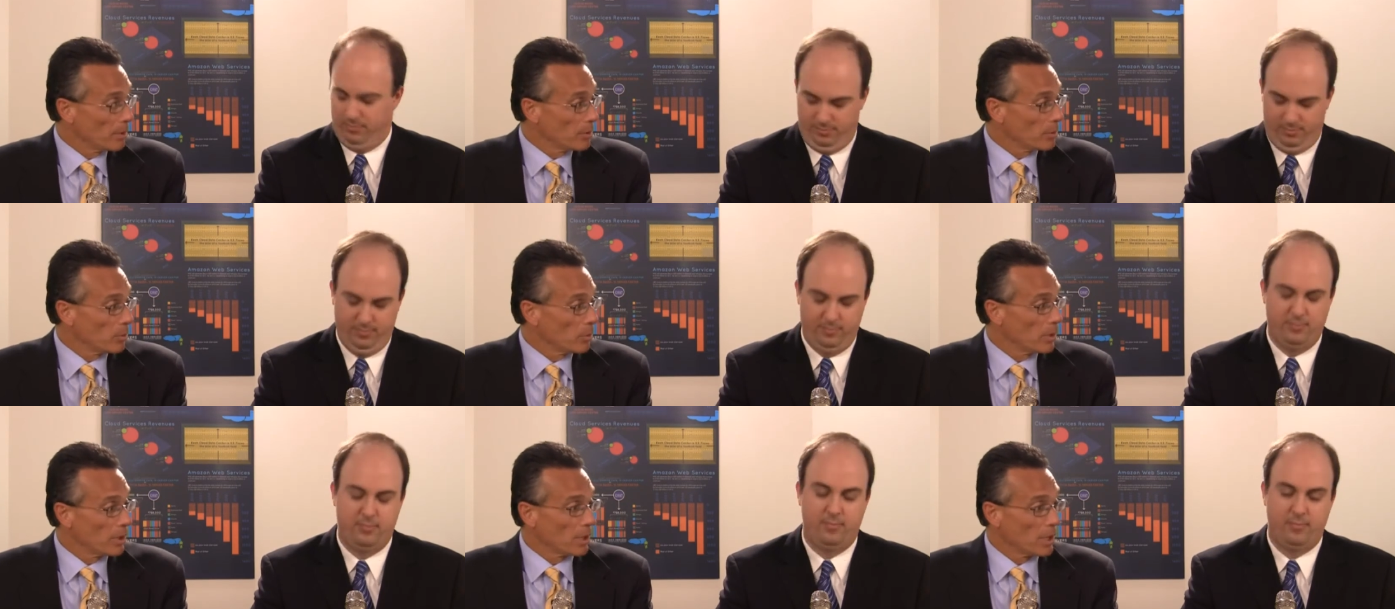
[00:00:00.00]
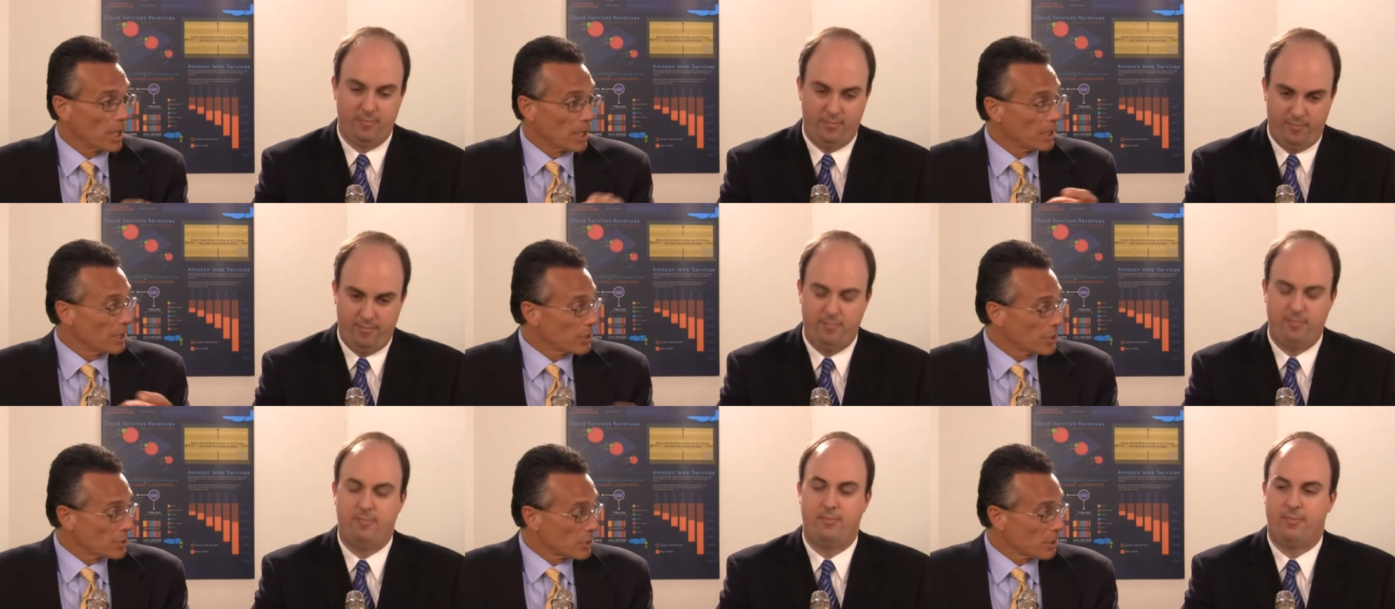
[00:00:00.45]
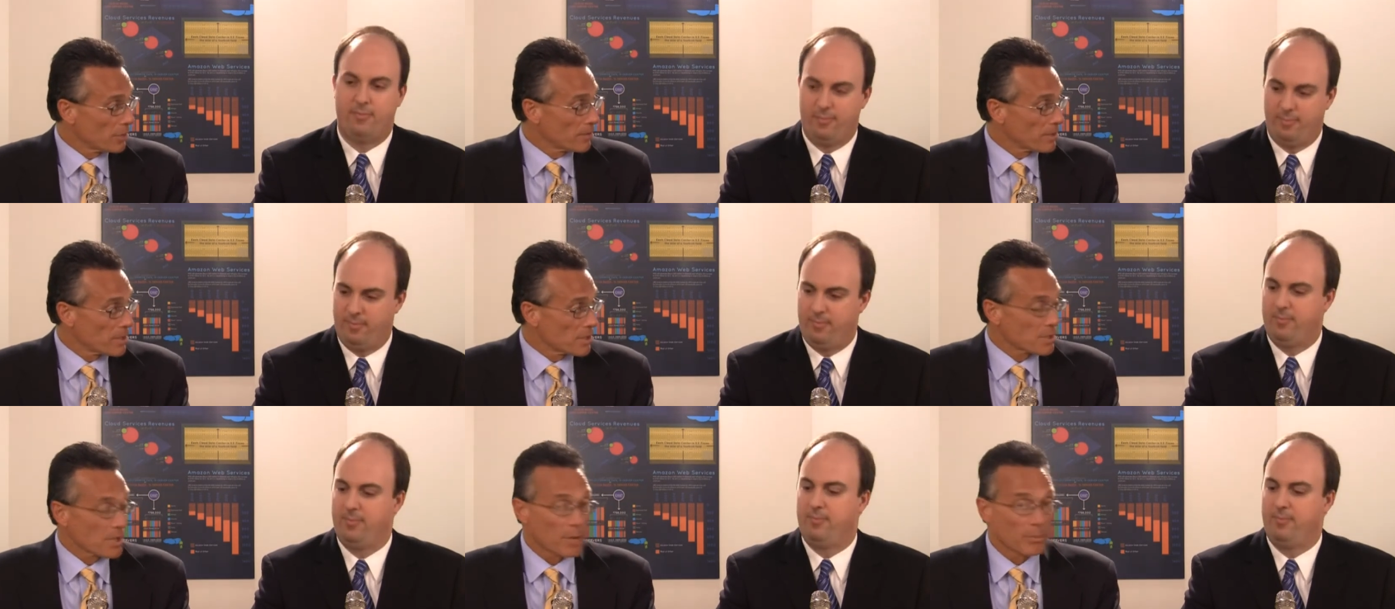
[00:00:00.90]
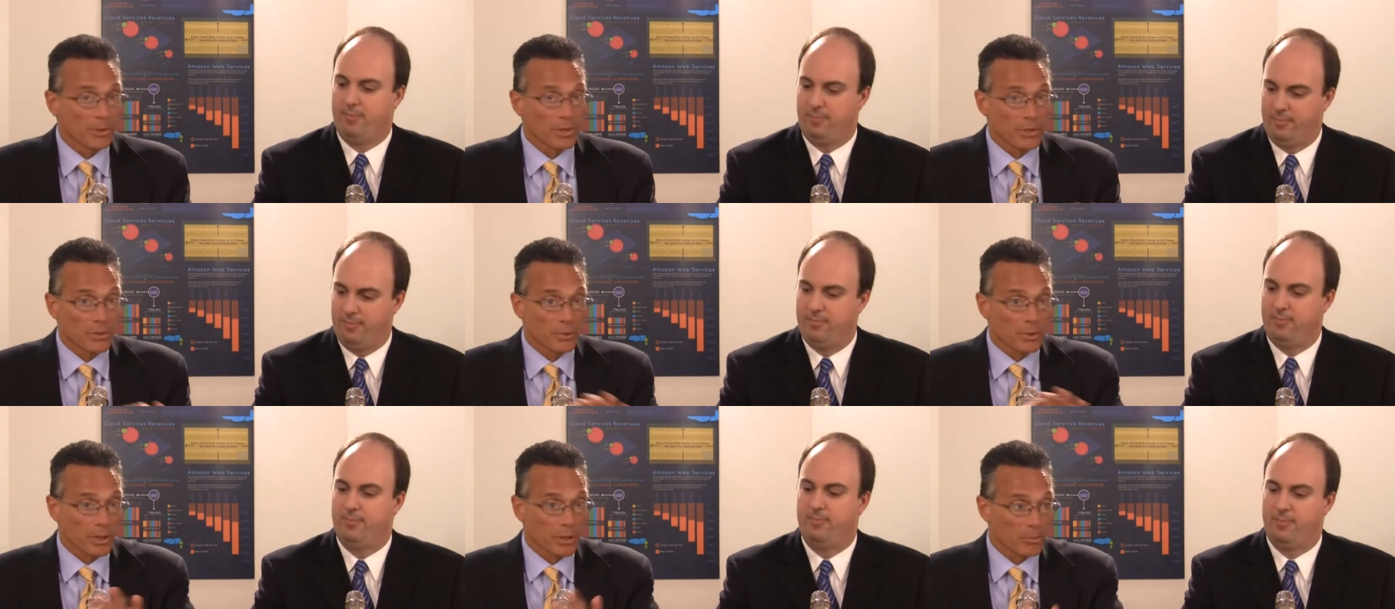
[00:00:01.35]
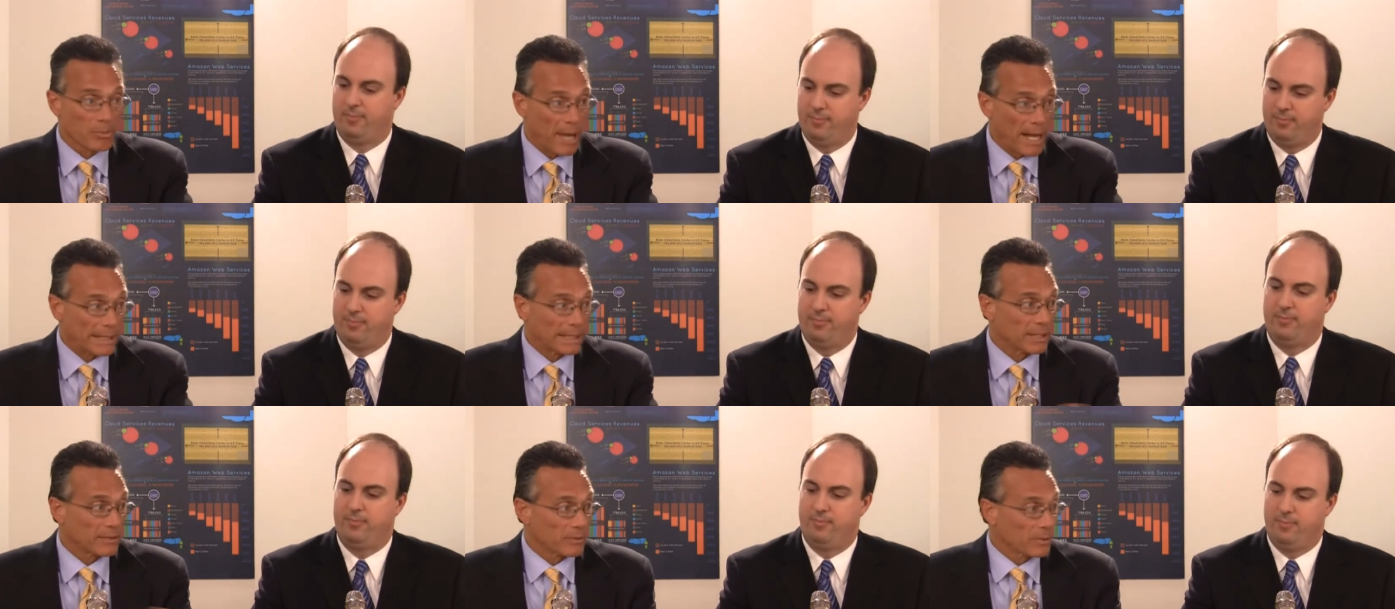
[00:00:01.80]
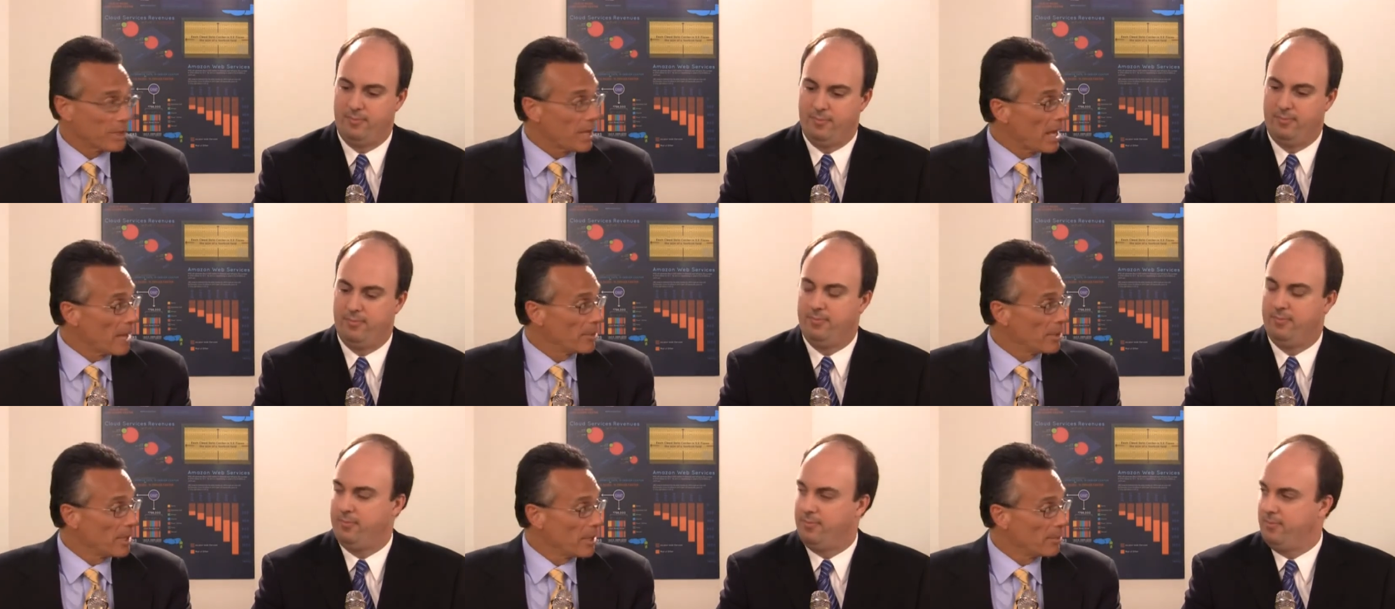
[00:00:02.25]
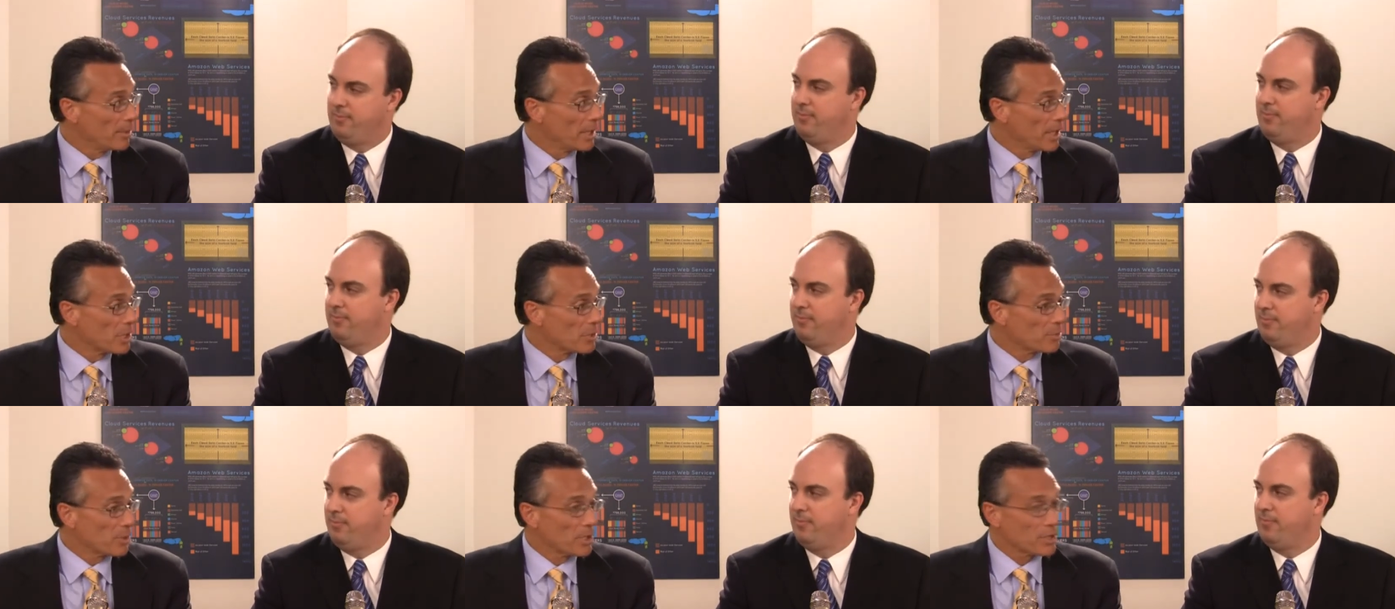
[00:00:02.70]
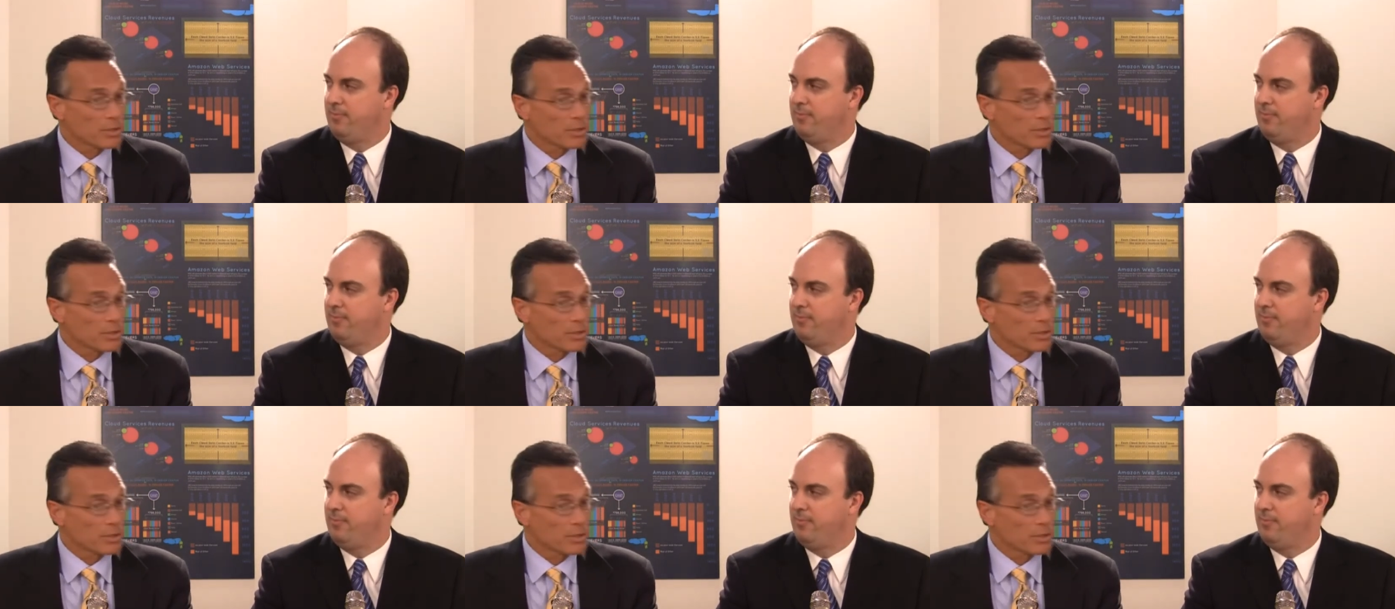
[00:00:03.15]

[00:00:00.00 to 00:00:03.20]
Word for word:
Speaker 1: with a lot of these services companies who are competitive with IBM and HP.